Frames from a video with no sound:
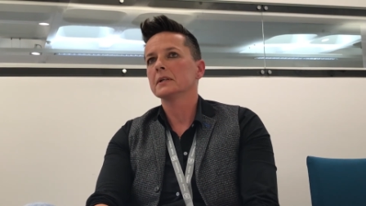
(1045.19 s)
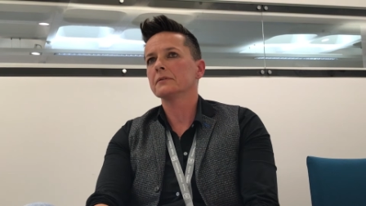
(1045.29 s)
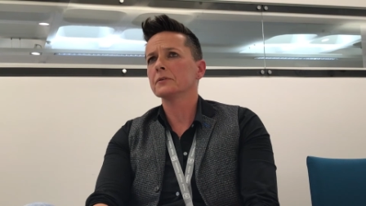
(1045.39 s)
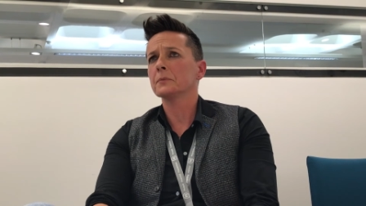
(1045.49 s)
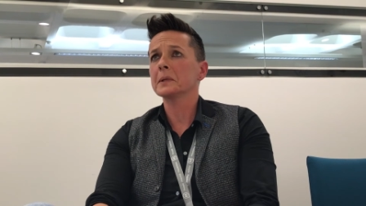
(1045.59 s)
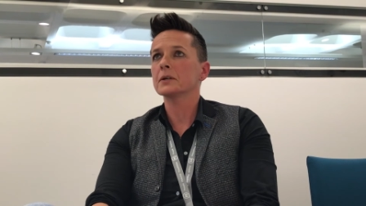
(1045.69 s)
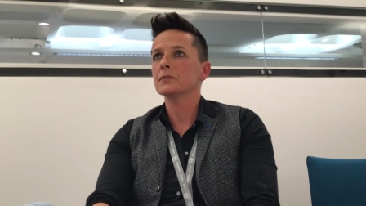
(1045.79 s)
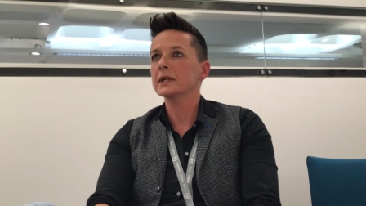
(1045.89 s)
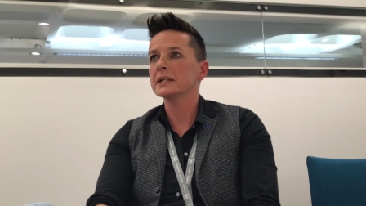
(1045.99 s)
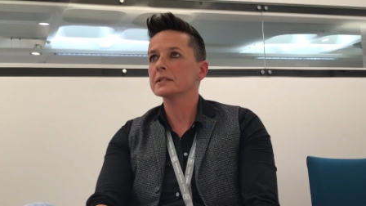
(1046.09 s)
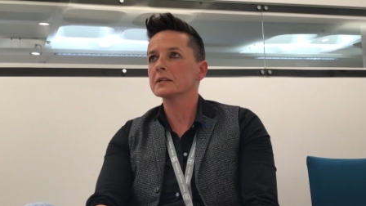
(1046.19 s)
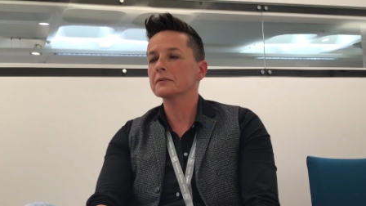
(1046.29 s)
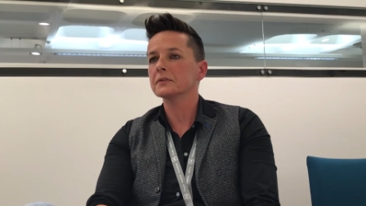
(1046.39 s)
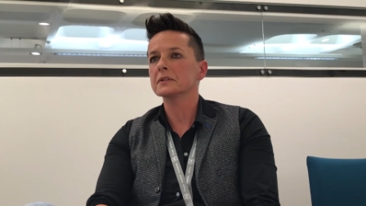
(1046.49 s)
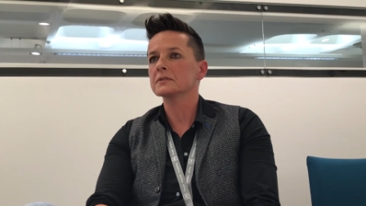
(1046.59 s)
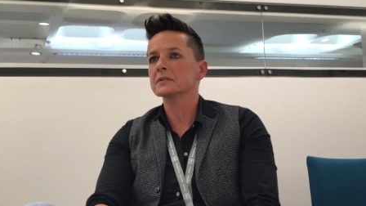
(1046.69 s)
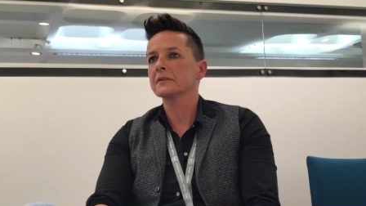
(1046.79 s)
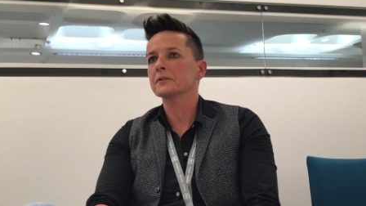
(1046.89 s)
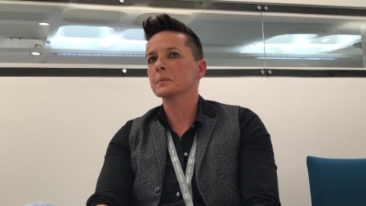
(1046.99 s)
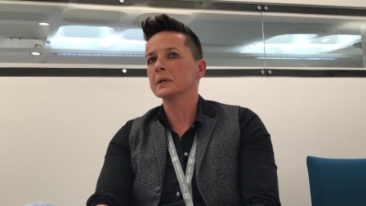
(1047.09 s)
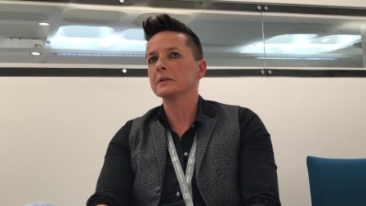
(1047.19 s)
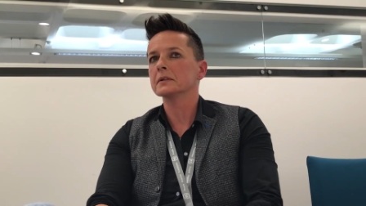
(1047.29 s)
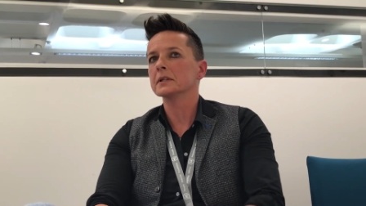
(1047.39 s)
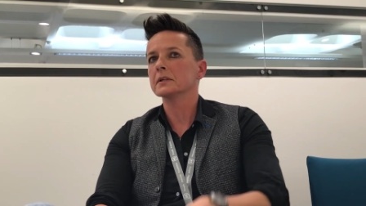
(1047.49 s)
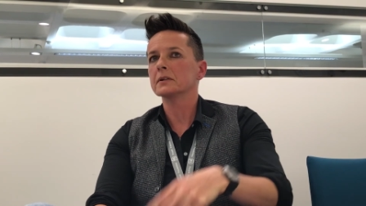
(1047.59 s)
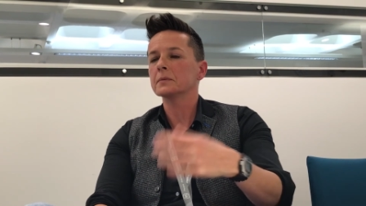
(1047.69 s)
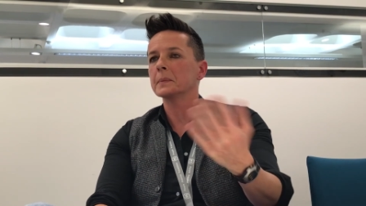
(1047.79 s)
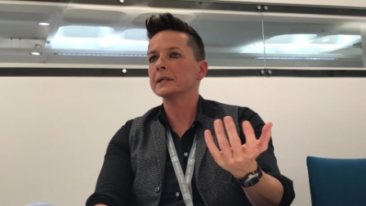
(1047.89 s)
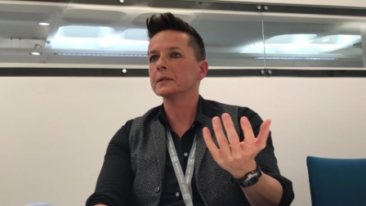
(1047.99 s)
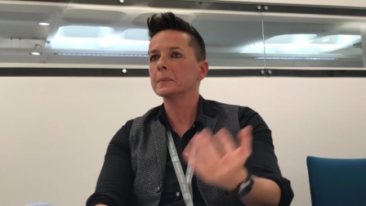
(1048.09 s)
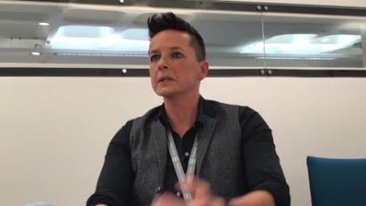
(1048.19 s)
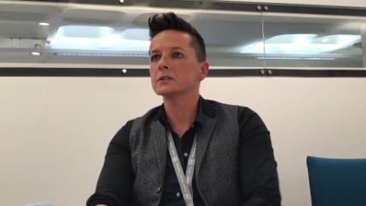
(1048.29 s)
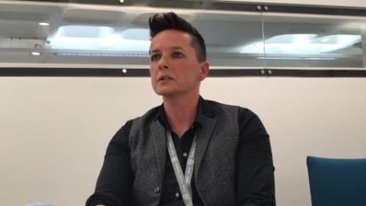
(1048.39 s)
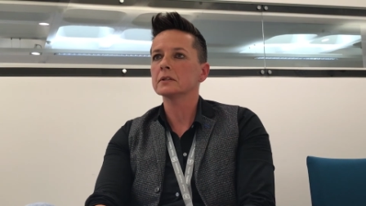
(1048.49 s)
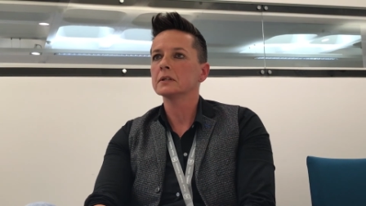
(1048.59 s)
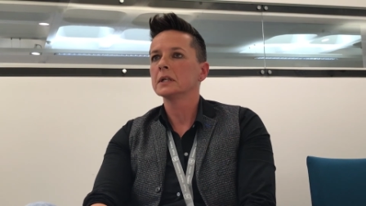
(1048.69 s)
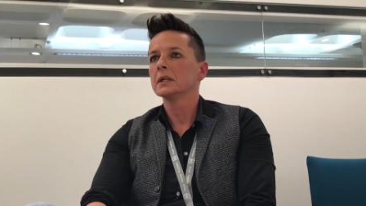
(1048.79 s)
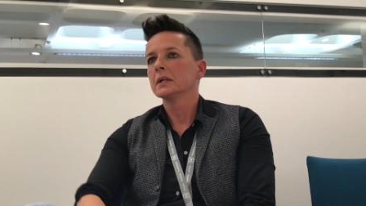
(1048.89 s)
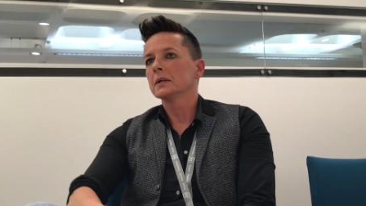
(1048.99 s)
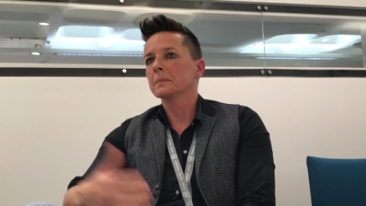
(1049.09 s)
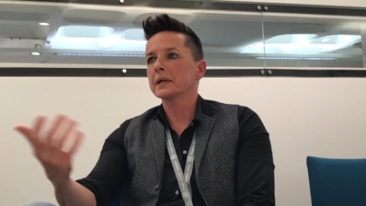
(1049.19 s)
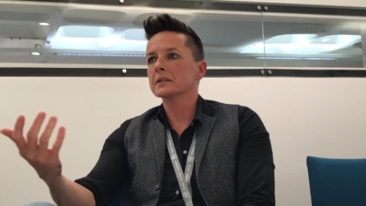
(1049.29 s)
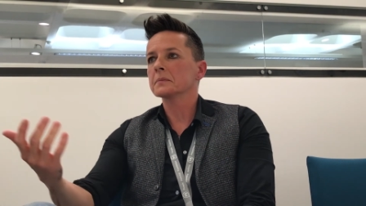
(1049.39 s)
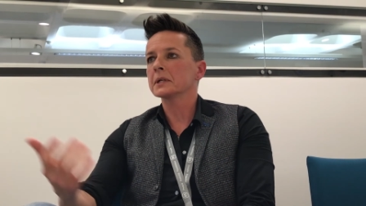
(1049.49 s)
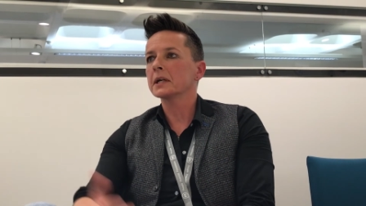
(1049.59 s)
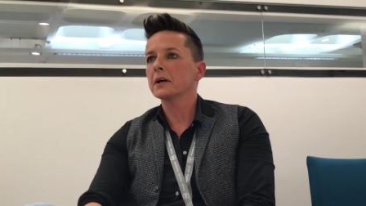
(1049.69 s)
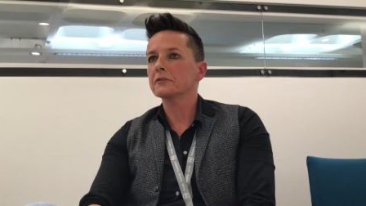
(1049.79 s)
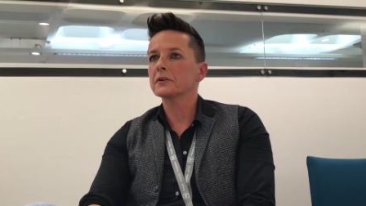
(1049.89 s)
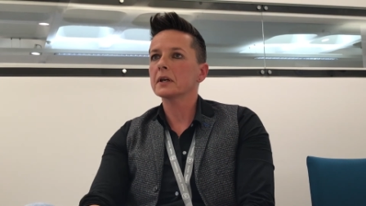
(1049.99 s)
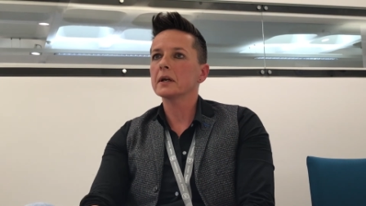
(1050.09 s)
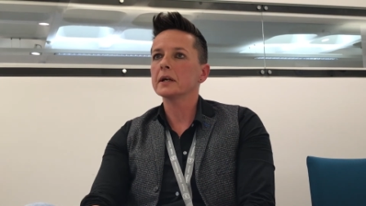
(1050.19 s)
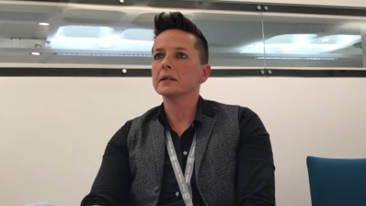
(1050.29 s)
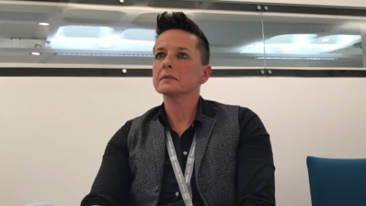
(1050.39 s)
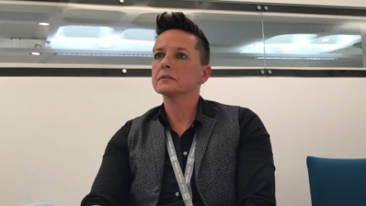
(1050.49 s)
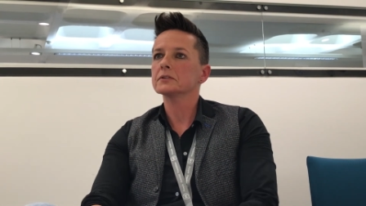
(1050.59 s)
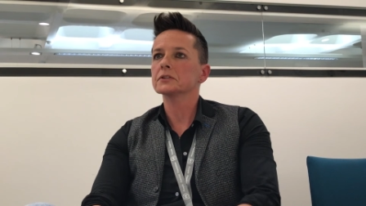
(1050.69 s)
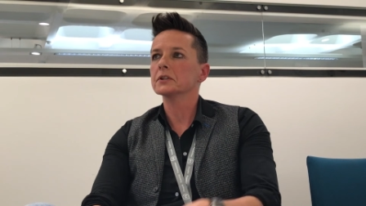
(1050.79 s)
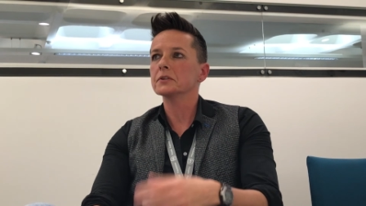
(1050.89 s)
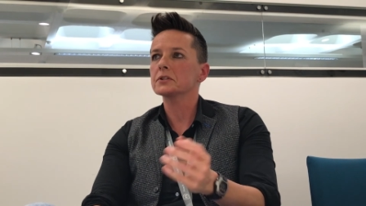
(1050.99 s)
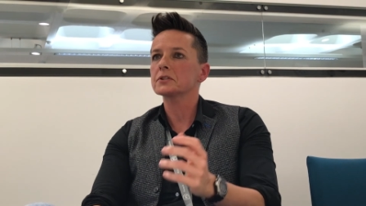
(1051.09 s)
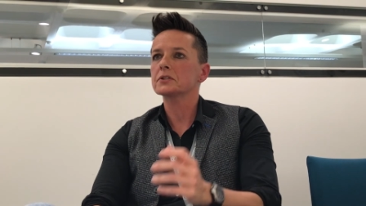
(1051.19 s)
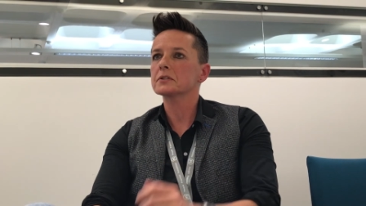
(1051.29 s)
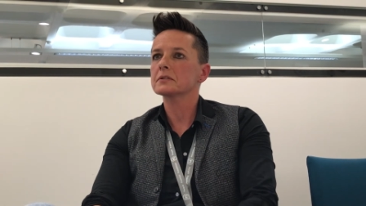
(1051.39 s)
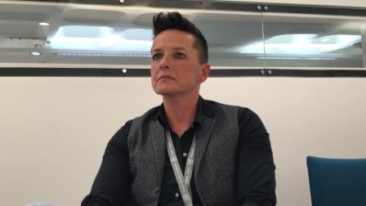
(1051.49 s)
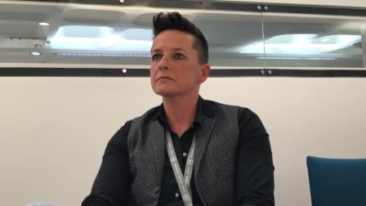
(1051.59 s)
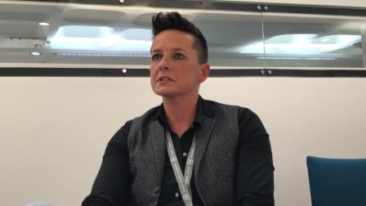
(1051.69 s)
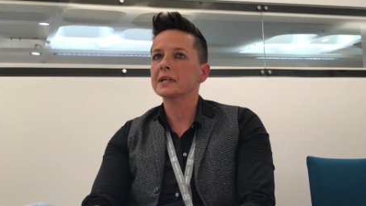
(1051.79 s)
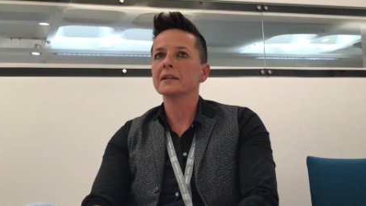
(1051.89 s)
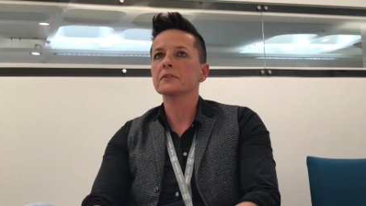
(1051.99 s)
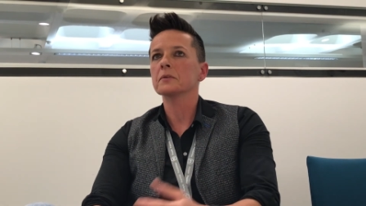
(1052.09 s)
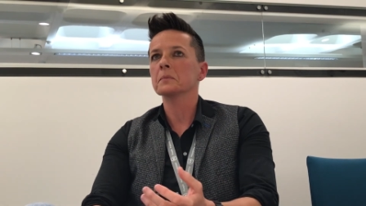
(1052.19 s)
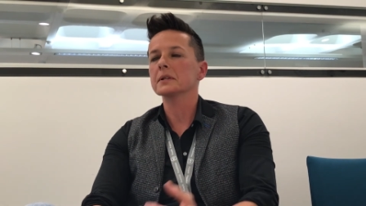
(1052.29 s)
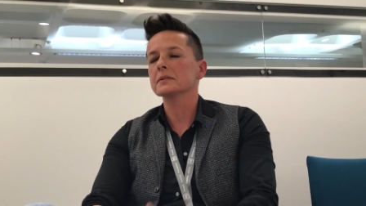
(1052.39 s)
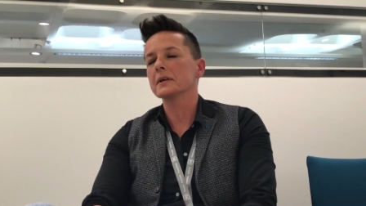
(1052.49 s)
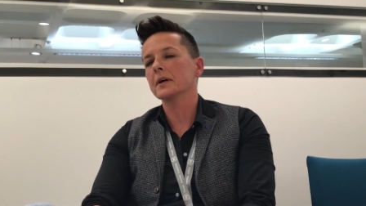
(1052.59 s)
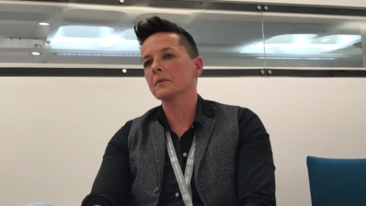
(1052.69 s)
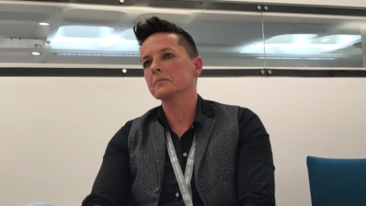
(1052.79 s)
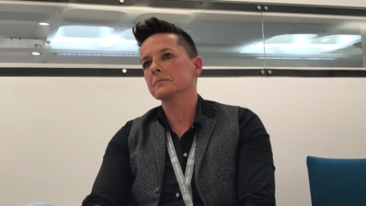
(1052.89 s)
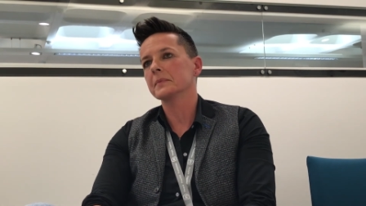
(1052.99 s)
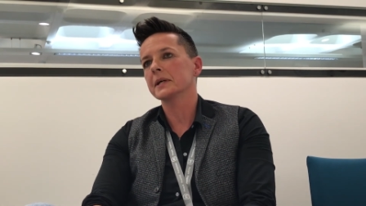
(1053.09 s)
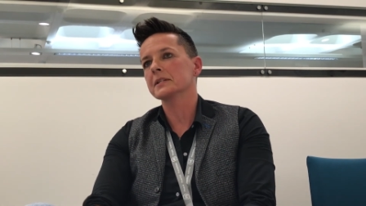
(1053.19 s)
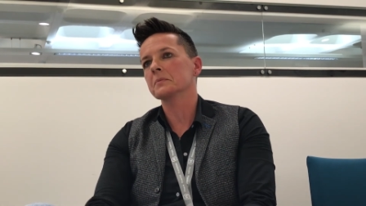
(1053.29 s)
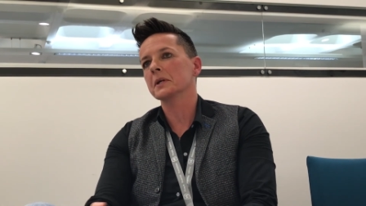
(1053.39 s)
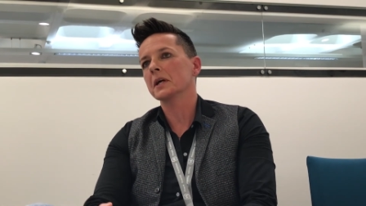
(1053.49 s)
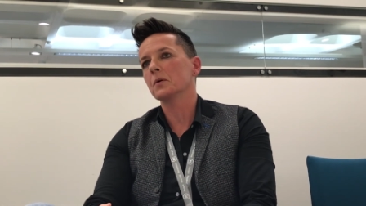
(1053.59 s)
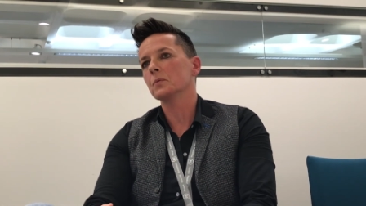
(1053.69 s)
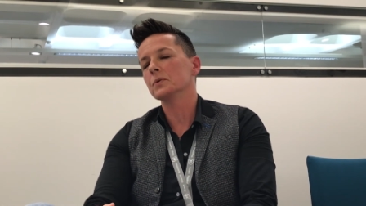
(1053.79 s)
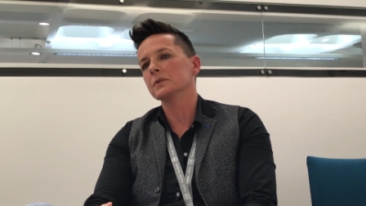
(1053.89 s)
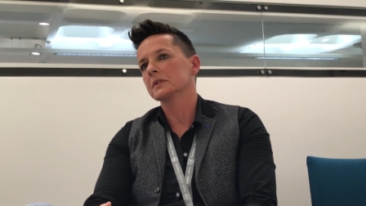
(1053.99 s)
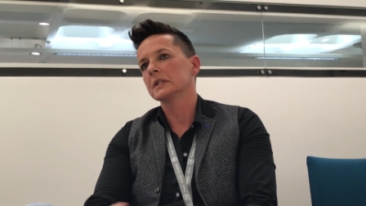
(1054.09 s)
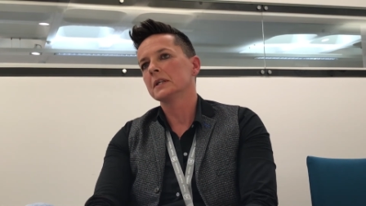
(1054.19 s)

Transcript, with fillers: If you're a bit creative, it doesn't have to be like, oh, I can paint a picture make something out of clay. I don't know, just sand something down, yeah. make something out of wood.